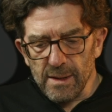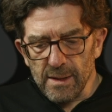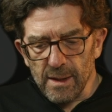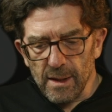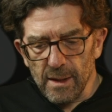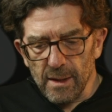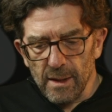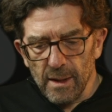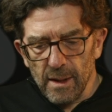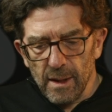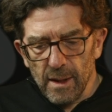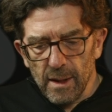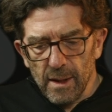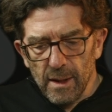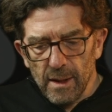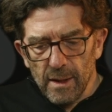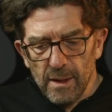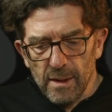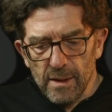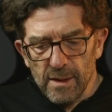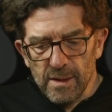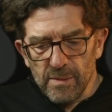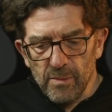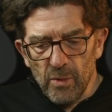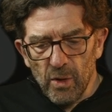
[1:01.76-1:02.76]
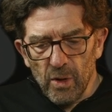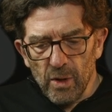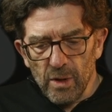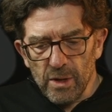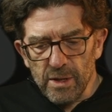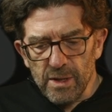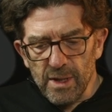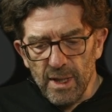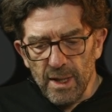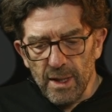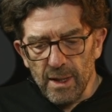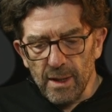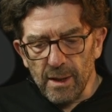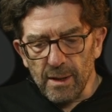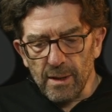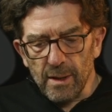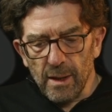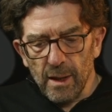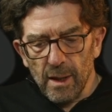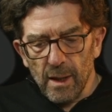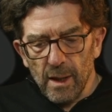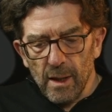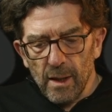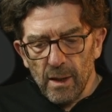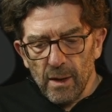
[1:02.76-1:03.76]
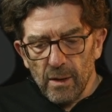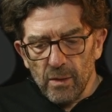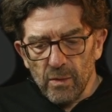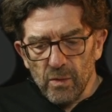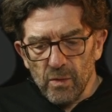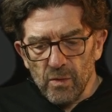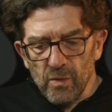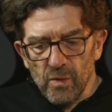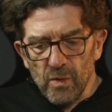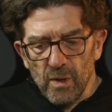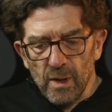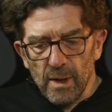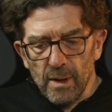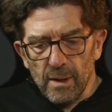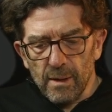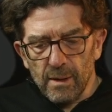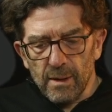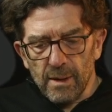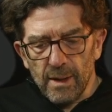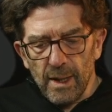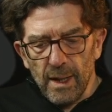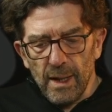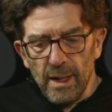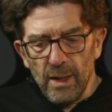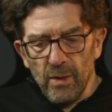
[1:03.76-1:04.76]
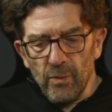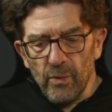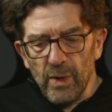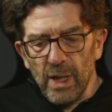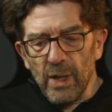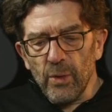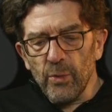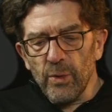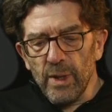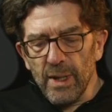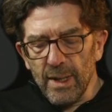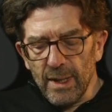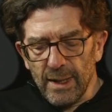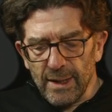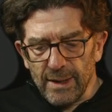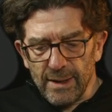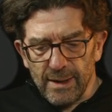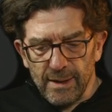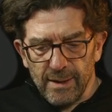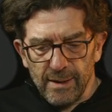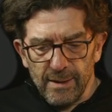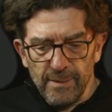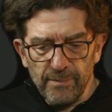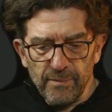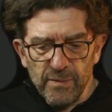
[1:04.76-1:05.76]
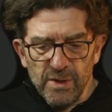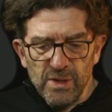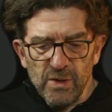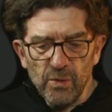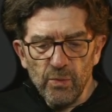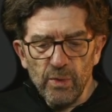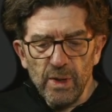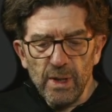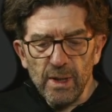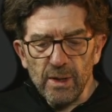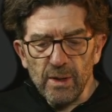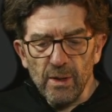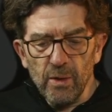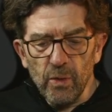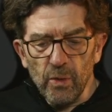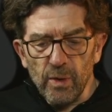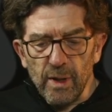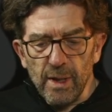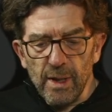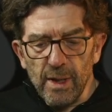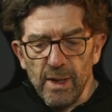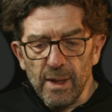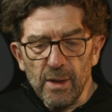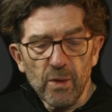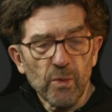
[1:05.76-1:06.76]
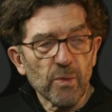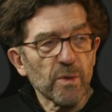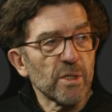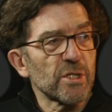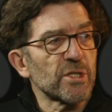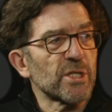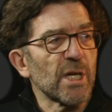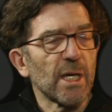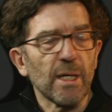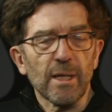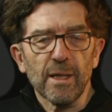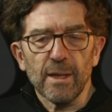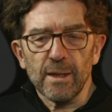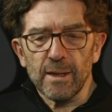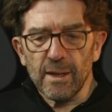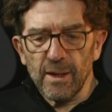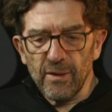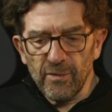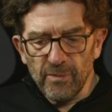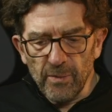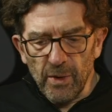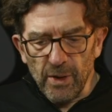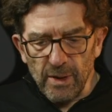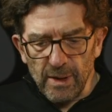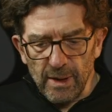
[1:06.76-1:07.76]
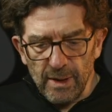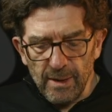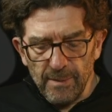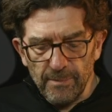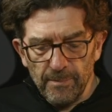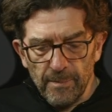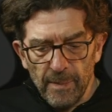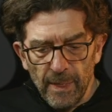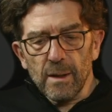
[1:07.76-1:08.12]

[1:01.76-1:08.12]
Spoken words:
a small chart to tell where we are. So we are looking into this generative model.